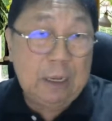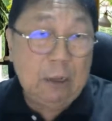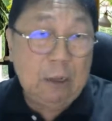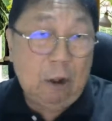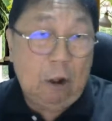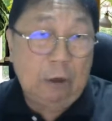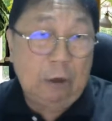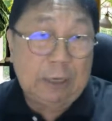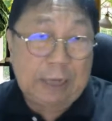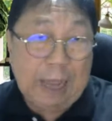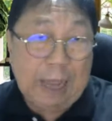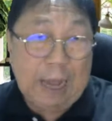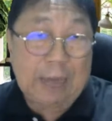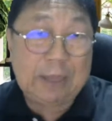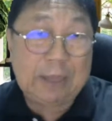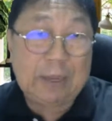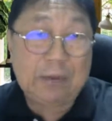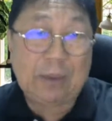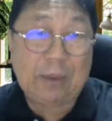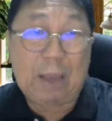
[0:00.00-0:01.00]
All the
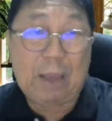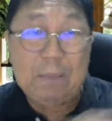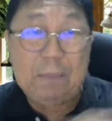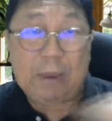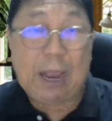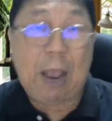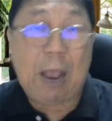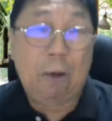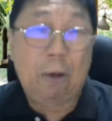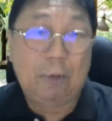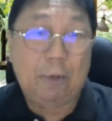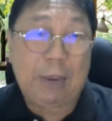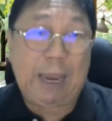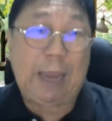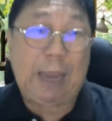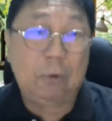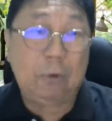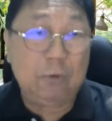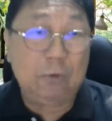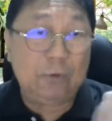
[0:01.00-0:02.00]
characters are made up of
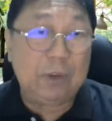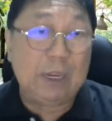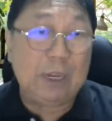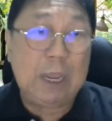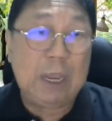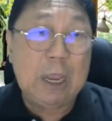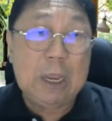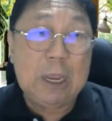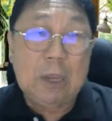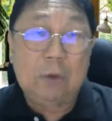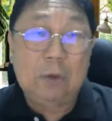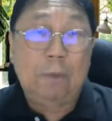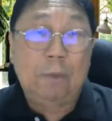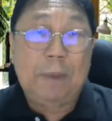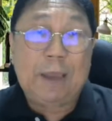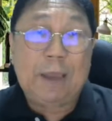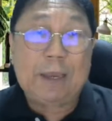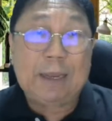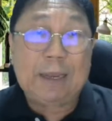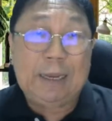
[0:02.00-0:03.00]
A to Z. So
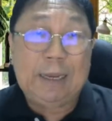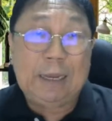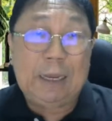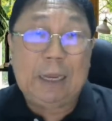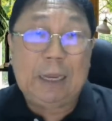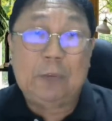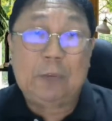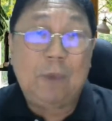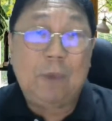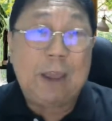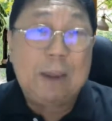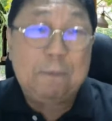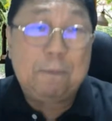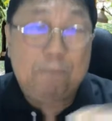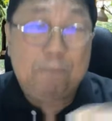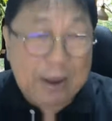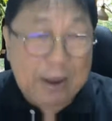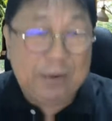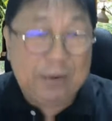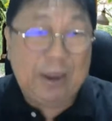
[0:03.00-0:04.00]
basically, it's very
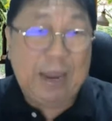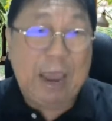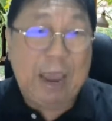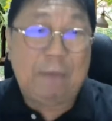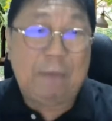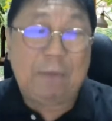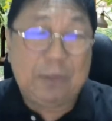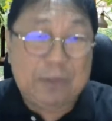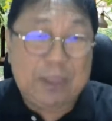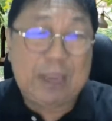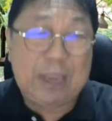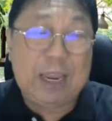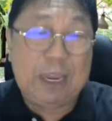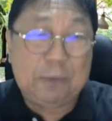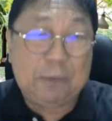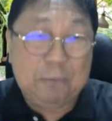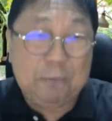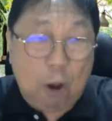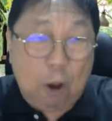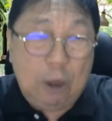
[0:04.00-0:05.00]
basic. Everything
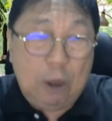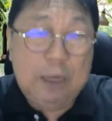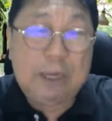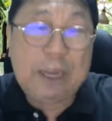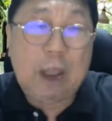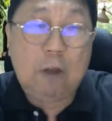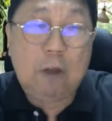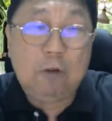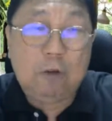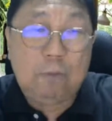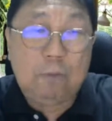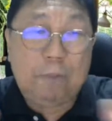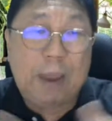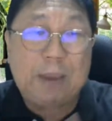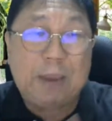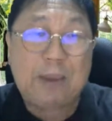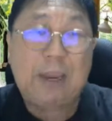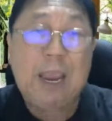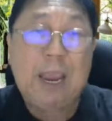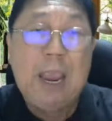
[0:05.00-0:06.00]
is boiling down to
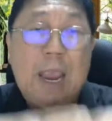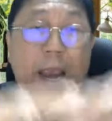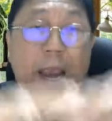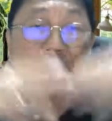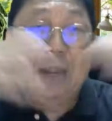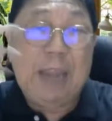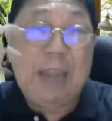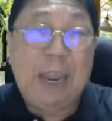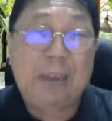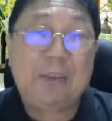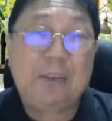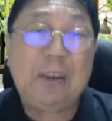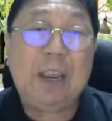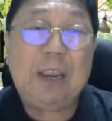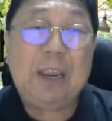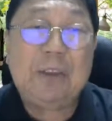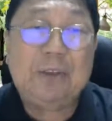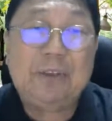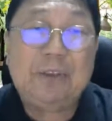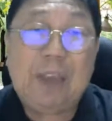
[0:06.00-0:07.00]
basic. Nature
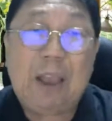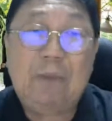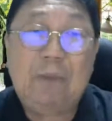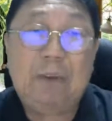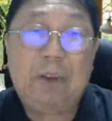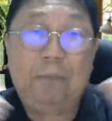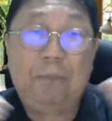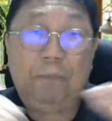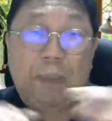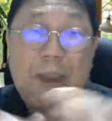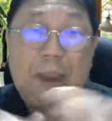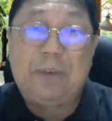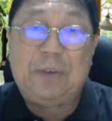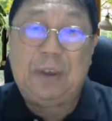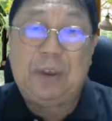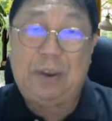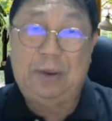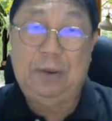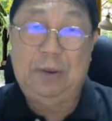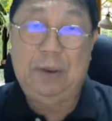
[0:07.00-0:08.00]
itself is
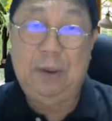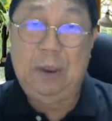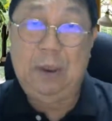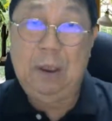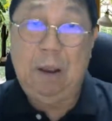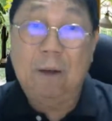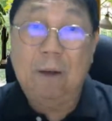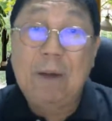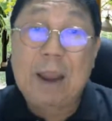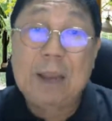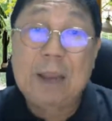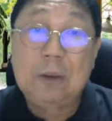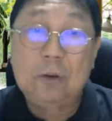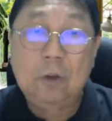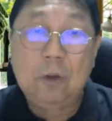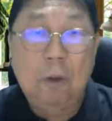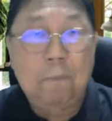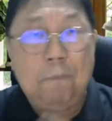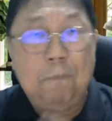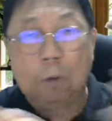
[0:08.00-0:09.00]
basic. All right,
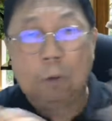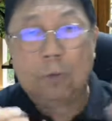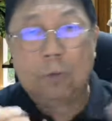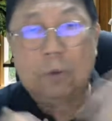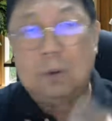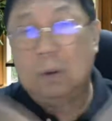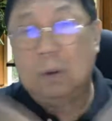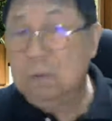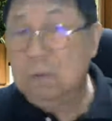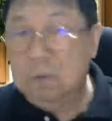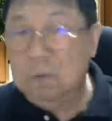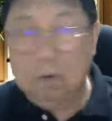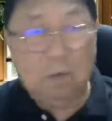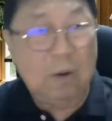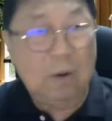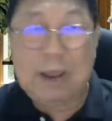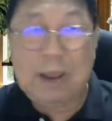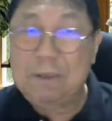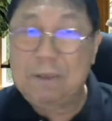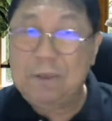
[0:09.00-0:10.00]
so books,
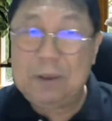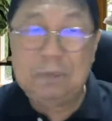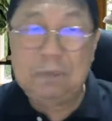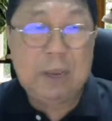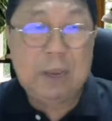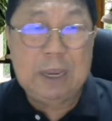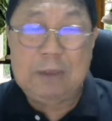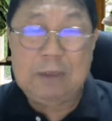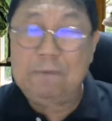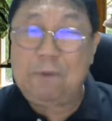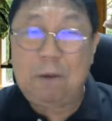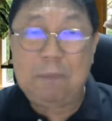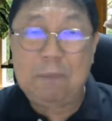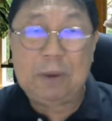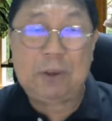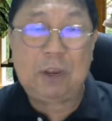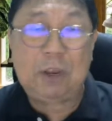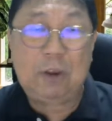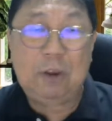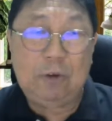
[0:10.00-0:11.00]
whatever
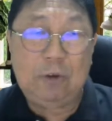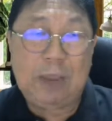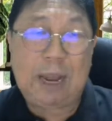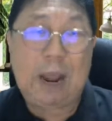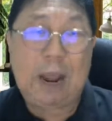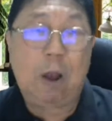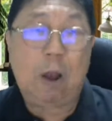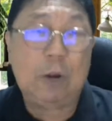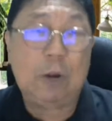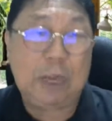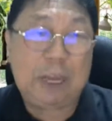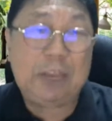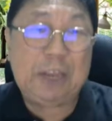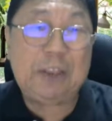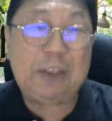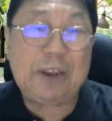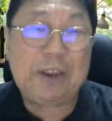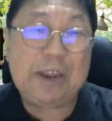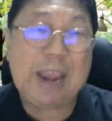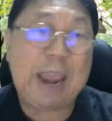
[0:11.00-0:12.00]
information you get out on the
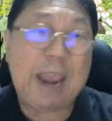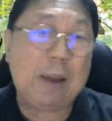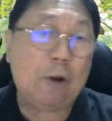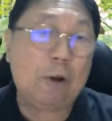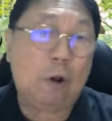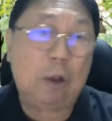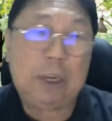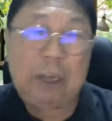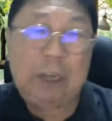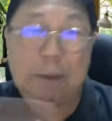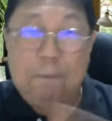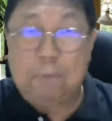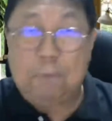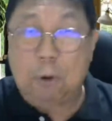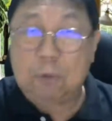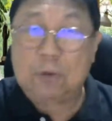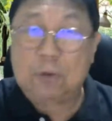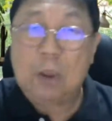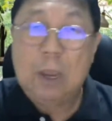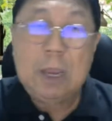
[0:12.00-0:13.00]
internet or in the
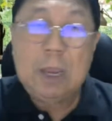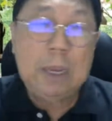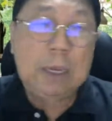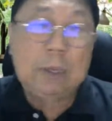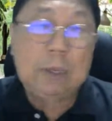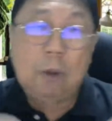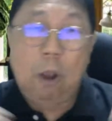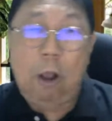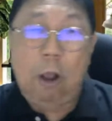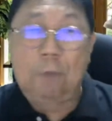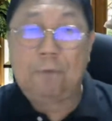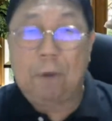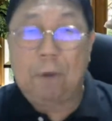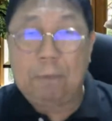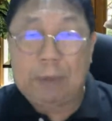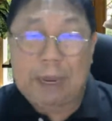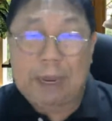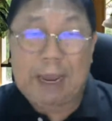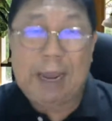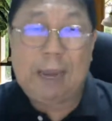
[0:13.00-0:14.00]
books, is all
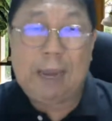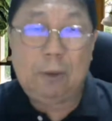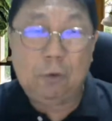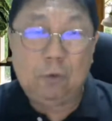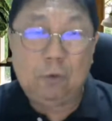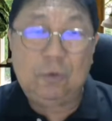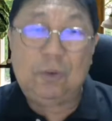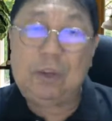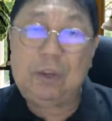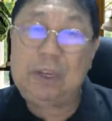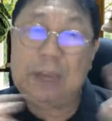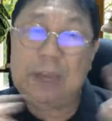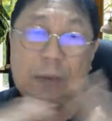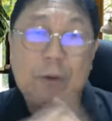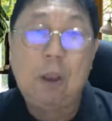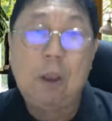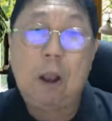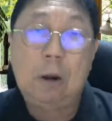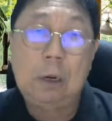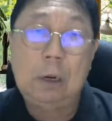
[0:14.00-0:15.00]
from A to Z. That's
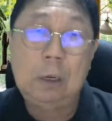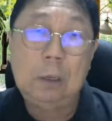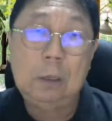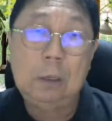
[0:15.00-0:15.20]
all.